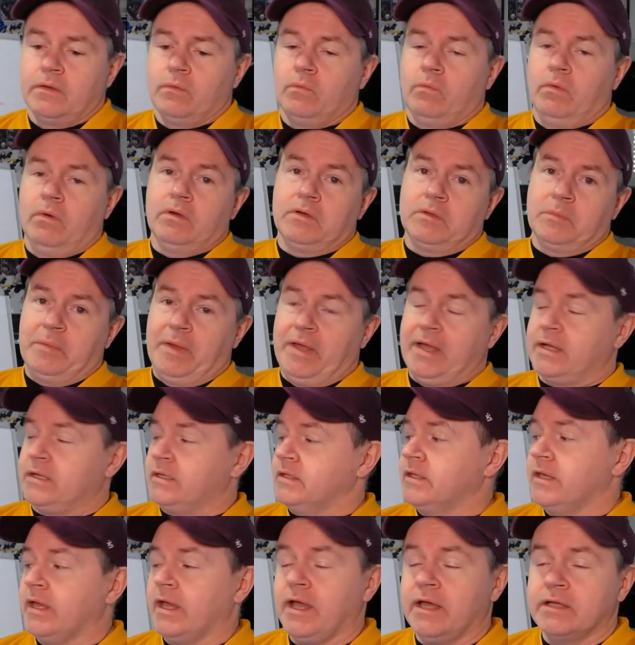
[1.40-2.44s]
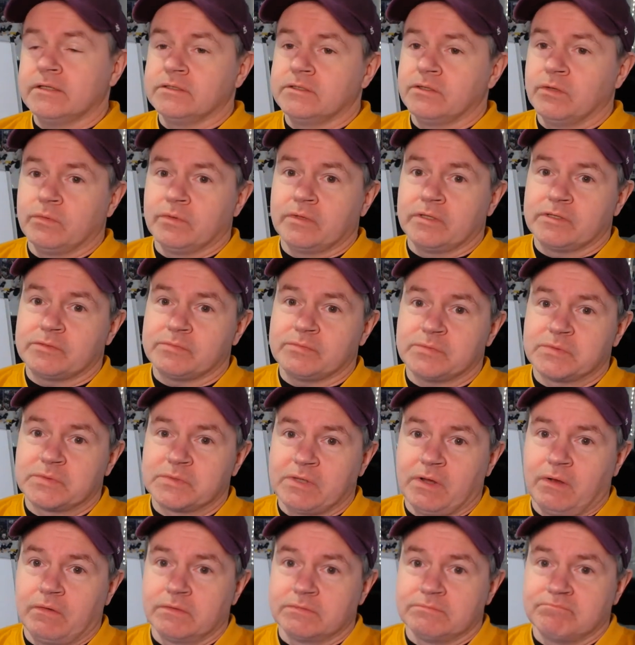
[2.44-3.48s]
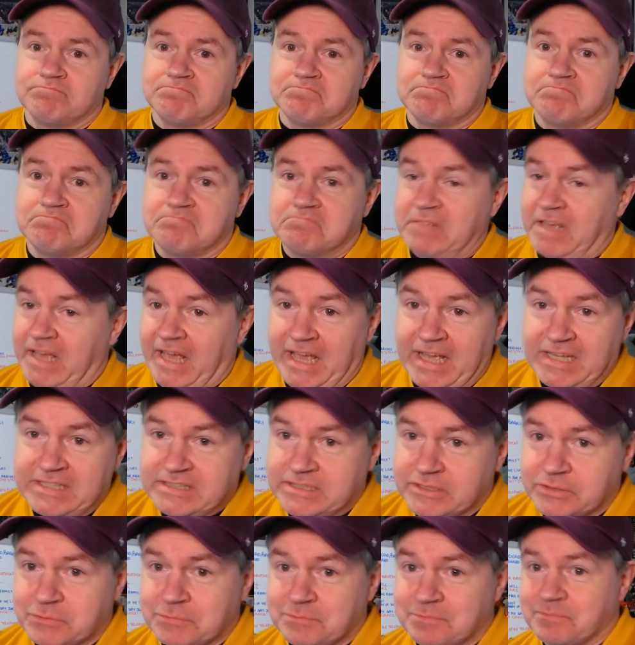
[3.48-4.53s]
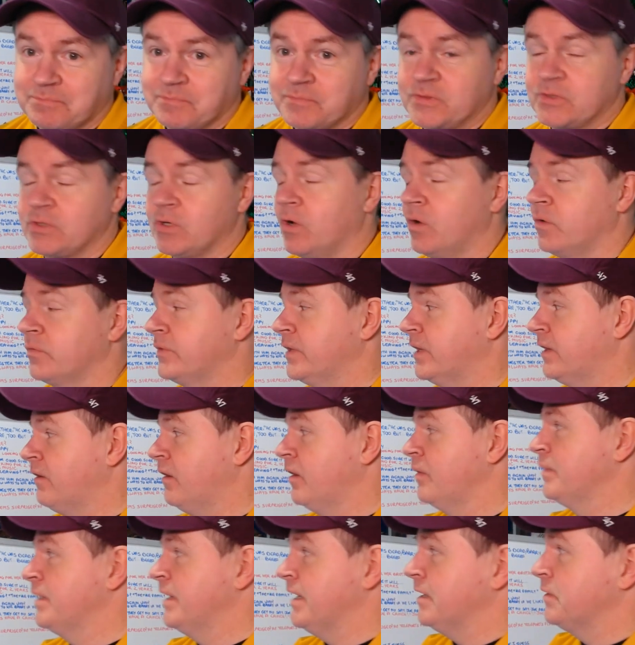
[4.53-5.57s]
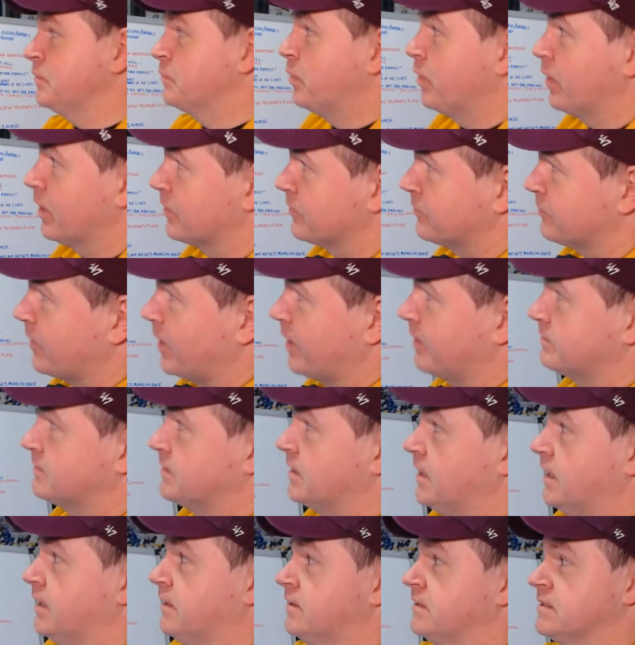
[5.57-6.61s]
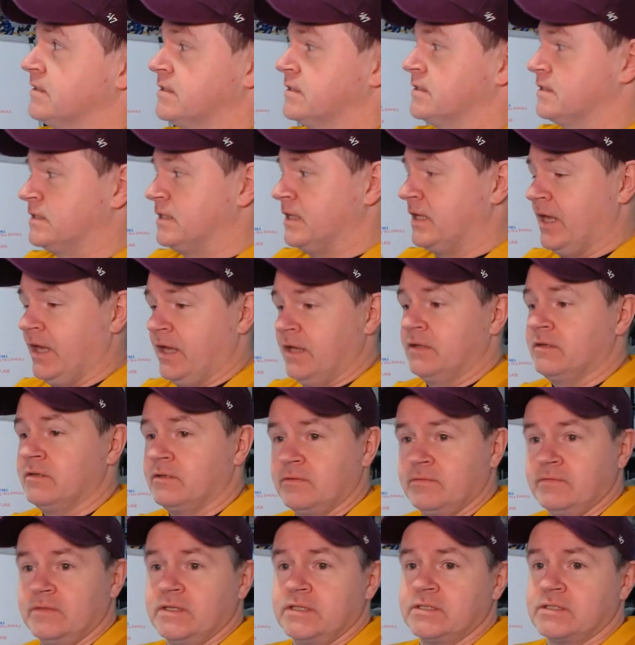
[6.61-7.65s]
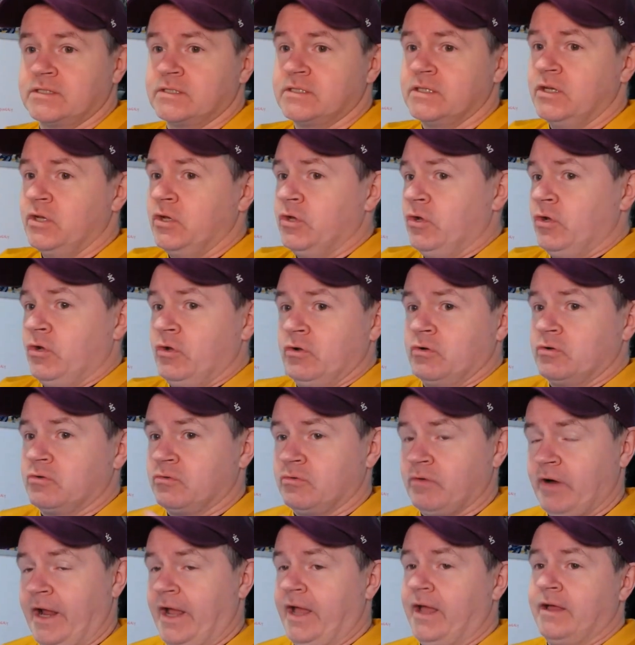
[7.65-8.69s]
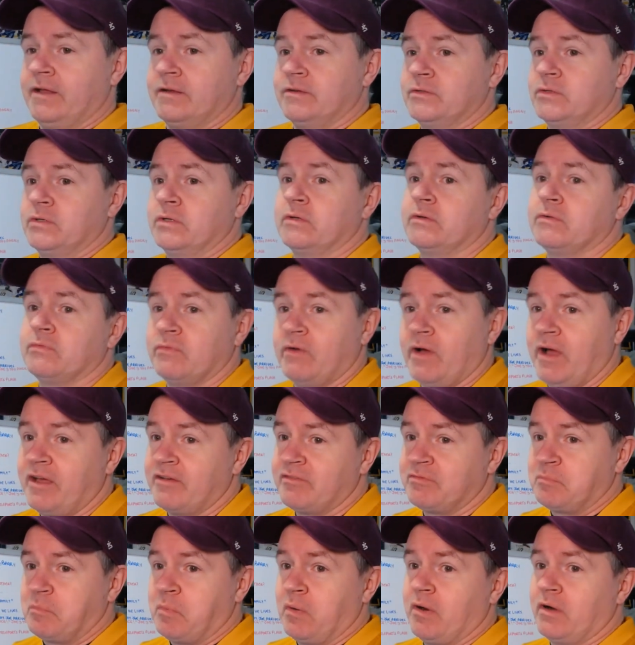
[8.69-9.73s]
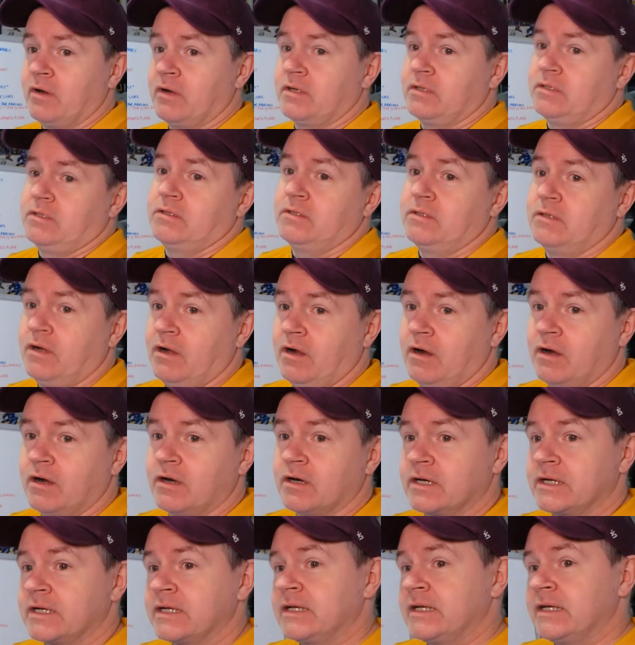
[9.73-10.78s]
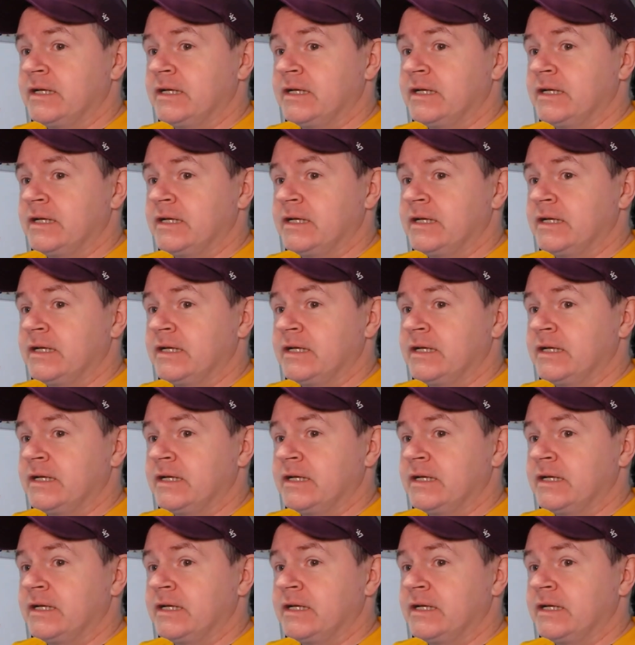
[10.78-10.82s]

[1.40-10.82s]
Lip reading: Welcome back. You had to know where this was going. You had to. So they had Armageddon part five today. This is the end of this grand five-part arc.